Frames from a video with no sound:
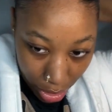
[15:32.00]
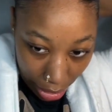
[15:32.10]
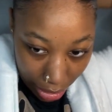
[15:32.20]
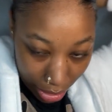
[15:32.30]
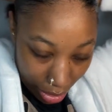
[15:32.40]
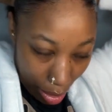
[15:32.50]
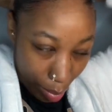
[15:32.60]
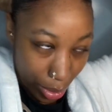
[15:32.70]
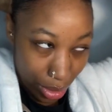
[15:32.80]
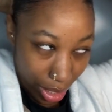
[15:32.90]
So this is
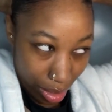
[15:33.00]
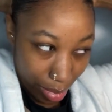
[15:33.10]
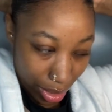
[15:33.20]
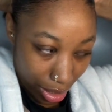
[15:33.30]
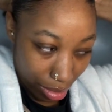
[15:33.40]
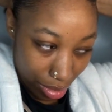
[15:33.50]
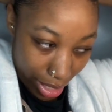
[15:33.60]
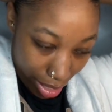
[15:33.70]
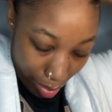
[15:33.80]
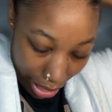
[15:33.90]
almost like a protective
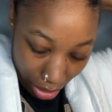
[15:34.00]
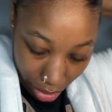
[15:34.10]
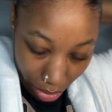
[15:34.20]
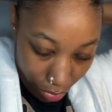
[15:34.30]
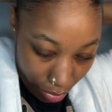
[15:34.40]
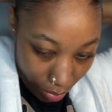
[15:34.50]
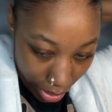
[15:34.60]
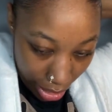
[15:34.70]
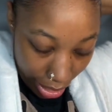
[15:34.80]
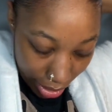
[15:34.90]
style, but I don't know if it
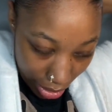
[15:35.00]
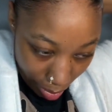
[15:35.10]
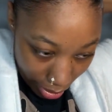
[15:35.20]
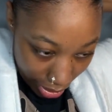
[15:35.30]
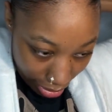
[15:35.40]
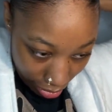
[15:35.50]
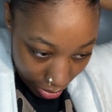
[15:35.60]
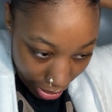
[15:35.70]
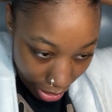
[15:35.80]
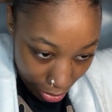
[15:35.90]
really counts as a protective
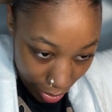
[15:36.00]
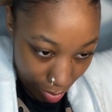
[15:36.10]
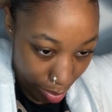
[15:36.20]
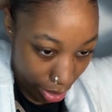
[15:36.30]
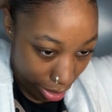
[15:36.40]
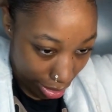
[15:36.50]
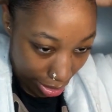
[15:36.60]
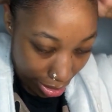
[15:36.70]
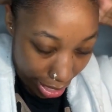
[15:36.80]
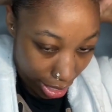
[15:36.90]
style because we put all
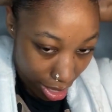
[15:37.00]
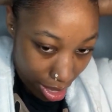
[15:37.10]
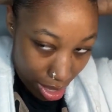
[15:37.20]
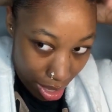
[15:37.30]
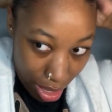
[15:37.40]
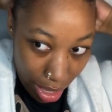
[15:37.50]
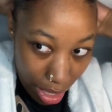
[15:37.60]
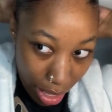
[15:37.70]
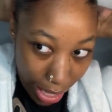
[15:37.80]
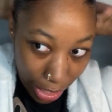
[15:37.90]
this like
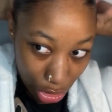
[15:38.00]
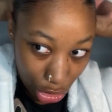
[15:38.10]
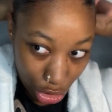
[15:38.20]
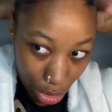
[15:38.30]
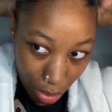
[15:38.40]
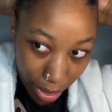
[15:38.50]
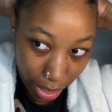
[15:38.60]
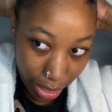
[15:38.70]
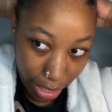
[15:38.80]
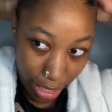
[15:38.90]
edge control on
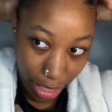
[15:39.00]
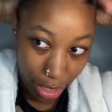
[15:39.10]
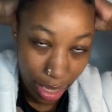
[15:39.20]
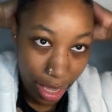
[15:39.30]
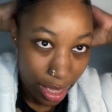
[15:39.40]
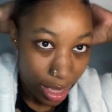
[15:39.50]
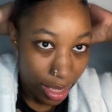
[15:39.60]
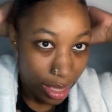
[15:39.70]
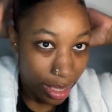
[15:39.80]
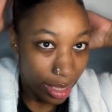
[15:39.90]
it, and
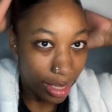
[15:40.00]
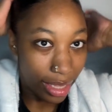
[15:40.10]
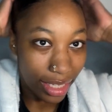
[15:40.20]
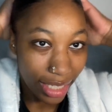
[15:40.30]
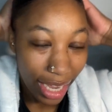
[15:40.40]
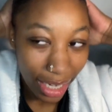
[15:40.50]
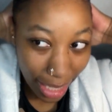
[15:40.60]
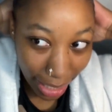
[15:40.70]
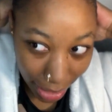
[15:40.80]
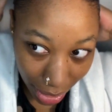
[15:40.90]
it's kind of
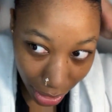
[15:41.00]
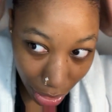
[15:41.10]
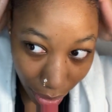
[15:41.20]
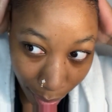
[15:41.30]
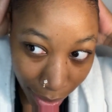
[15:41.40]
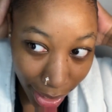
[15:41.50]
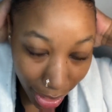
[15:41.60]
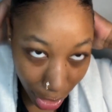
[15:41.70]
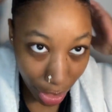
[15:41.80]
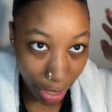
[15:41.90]
like still not
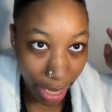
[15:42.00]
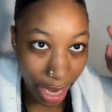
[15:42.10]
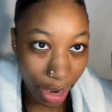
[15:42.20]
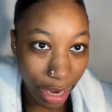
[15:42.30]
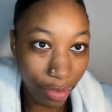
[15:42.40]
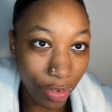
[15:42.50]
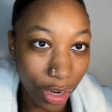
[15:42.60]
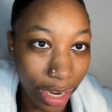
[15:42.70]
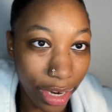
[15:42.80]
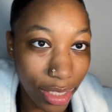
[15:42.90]
protecting your hair if
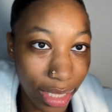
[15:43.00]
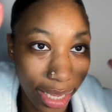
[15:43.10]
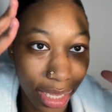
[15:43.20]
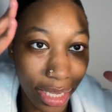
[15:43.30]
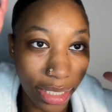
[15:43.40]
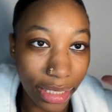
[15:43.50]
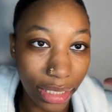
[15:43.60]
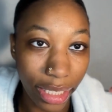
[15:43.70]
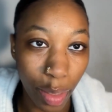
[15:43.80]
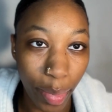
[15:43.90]
your hair is like in a
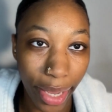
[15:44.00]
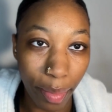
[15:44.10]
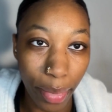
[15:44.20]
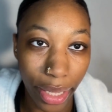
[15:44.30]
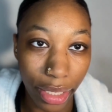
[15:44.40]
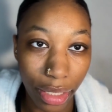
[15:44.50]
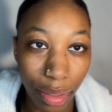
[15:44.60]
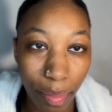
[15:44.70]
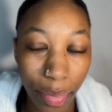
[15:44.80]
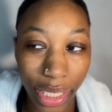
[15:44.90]
slick back
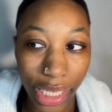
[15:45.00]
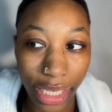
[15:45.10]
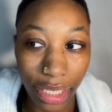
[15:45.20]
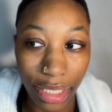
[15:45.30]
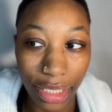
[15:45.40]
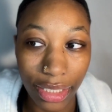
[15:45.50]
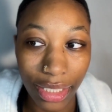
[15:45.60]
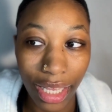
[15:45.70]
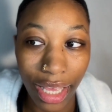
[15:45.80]
bun, because